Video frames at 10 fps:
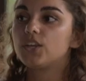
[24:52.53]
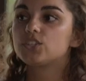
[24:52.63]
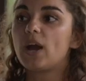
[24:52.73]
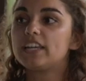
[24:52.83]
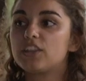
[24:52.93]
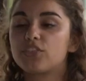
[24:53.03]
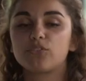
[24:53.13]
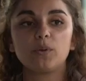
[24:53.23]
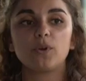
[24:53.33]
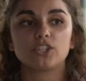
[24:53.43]
So I did
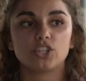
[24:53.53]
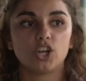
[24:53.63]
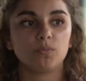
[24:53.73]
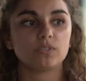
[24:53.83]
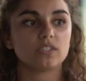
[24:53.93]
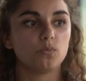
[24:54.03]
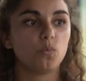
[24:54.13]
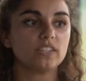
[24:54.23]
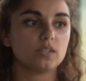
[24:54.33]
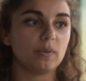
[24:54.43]
three work terms,
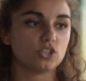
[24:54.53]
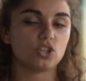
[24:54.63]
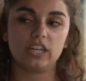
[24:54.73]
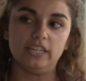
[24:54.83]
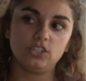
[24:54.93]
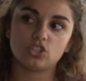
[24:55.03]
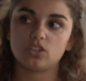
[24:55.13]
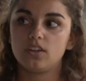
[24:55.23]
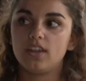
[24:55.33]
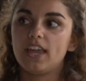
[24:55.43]
one semester each,
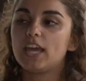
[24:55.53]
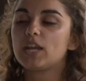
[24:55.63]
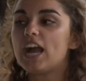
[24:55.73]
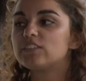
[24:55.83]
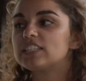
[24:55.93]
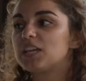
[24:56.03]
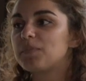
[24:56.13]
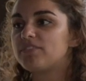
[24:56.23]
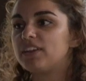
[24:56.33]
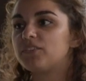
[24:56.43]
and I have to say
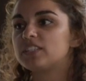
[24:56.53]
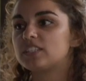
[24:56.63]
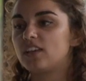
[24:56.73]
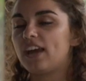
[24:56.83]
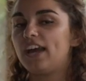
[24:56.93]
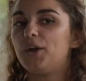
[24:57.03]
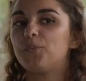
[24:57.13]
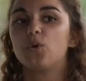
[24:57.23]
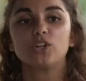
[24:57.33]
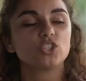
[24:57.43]
my favorite
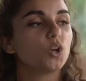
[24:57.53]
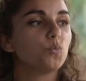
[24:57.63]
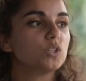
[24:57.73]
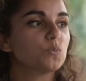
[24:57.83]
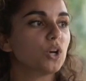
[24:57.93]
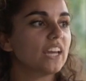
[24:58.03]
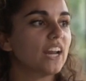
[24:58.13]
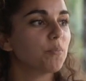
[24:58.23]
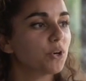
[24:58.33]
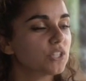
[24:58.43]
uh, work term was working
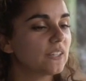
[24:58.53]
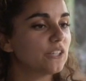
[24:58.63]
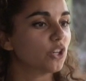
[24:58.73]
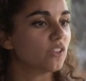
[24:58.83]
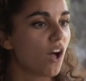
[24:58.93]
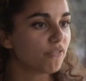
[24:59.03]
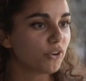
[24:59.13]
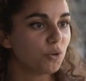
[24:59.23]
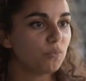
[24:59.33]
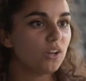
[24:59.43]
at a personal injury law
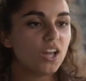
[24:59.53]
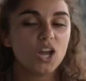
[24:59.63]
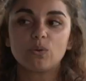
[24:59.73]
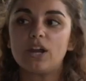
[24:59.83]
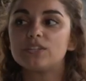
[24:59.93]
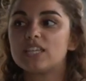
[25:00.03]
firm where